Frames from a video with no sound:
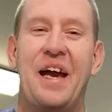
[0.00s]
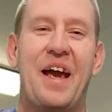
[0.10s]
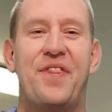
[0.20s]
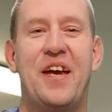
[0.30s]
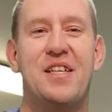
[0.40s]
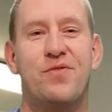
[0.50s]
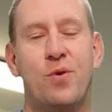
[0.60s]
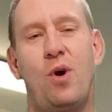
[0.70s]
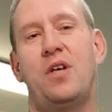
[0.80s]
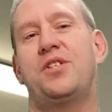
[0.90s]
Hey, thanks for
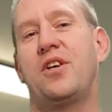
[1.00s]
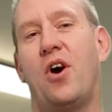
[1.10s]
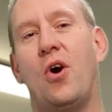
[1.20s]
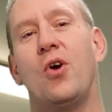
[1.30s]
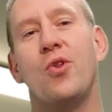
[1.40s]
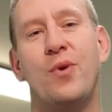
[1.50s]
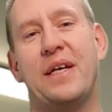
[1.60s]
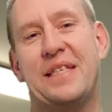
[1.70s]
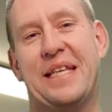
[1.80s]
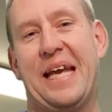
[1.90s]
watching all the way
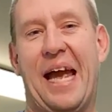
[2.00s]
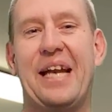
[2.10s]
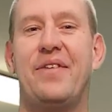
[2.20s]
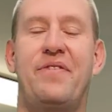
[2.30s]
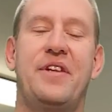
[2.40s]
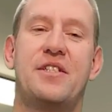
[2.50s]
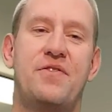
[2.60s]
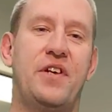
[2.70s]
to the end of this